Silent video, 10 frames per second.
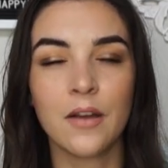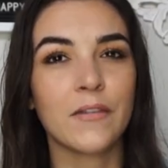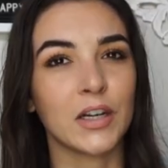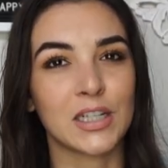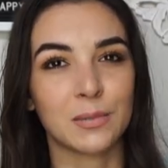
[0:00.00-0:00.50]

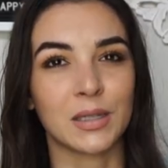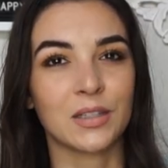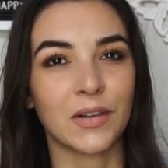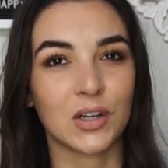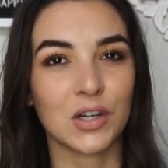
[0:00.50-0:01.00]
Very
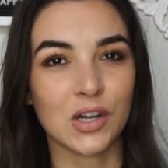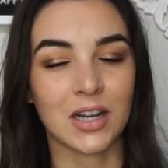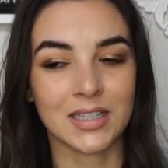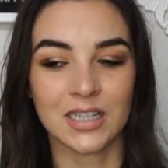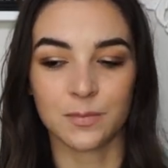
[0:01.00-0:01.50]
expensive. I could
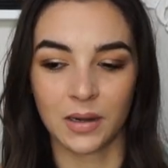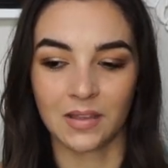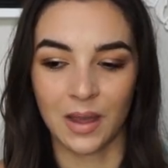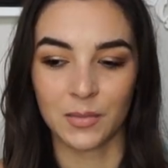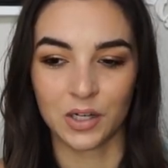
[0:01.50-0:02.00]
not see spending
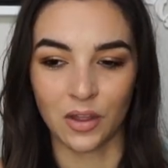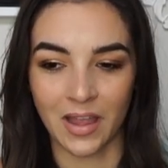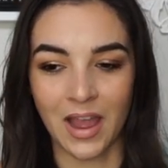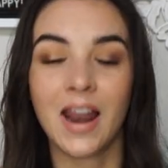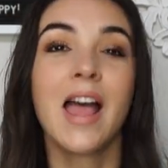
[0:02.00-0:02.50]
that much on
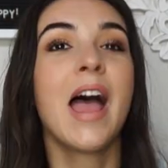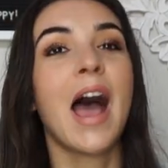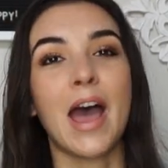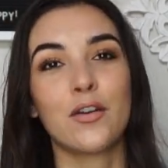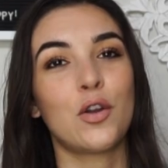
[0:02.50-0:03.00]
that.
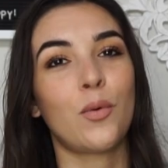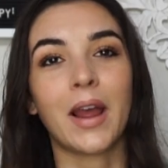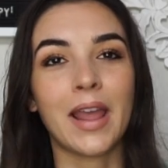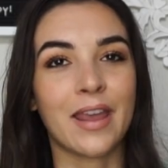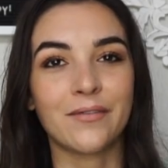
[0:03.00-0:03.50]
I don't know
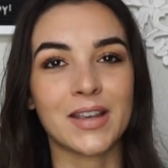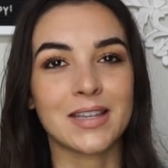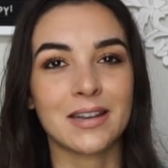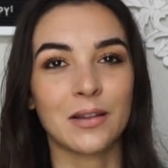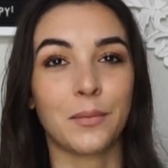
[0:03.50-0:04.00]
why I
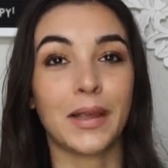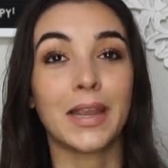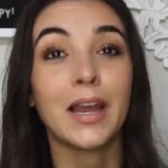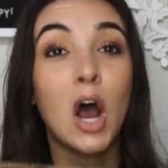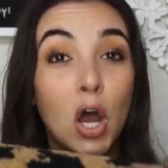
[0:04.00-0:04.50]
invested in the
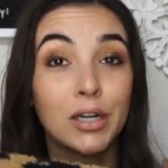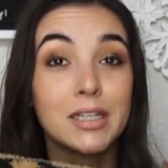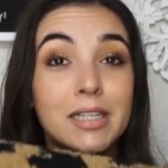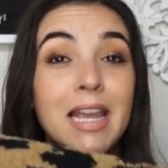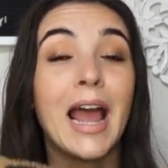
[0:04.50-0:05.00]
blanket.
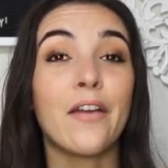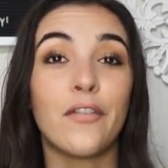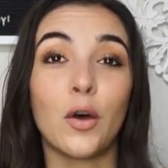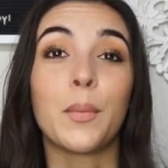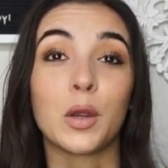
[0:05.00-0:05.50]
Honestly, I
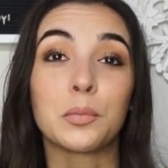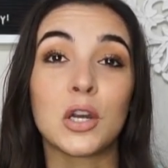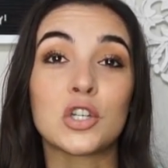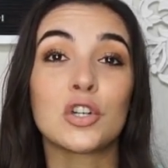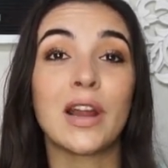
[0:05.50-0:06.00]
felt peer
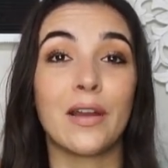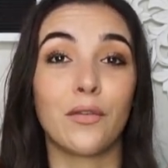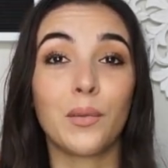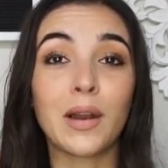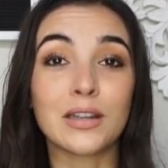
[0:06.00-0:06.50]
pressured.
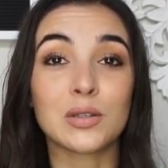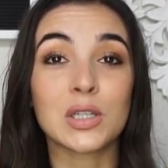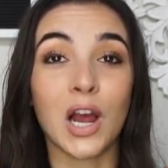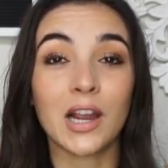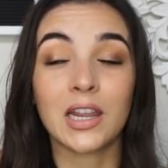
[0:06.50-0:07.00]
Everyone else was
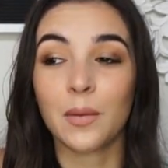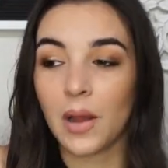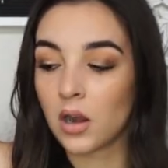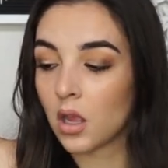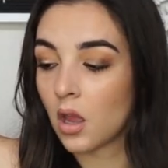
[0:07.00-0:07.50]
talking
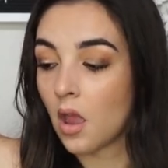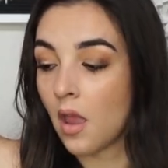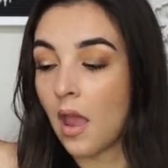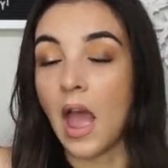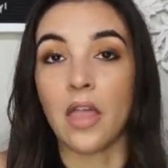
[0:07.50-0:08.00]
about it,
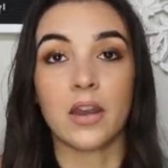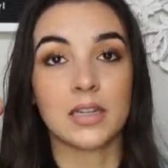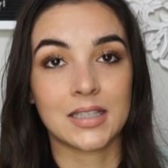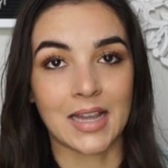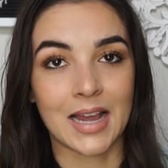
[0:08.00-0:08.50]
and then
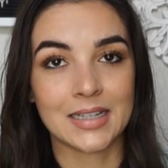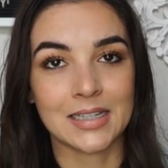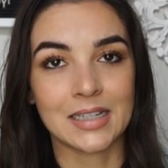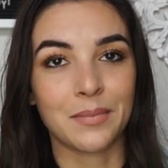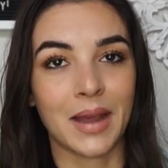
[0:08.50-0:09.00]
it sat
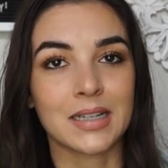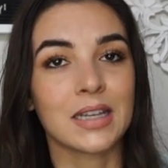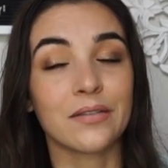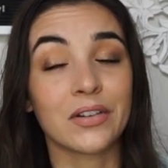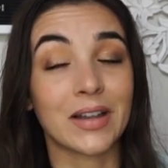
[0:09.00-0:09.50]
in a
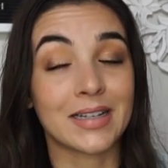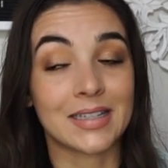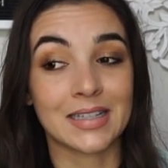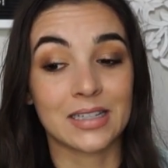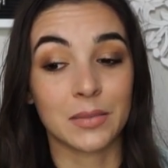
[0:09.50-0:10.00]
basket for like
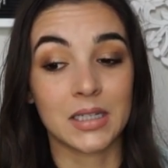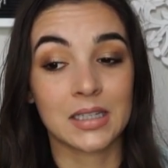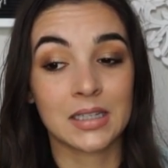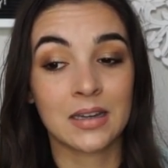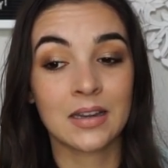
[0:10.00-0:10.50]
6
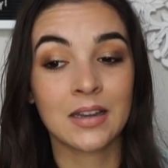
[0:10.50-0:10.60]
months.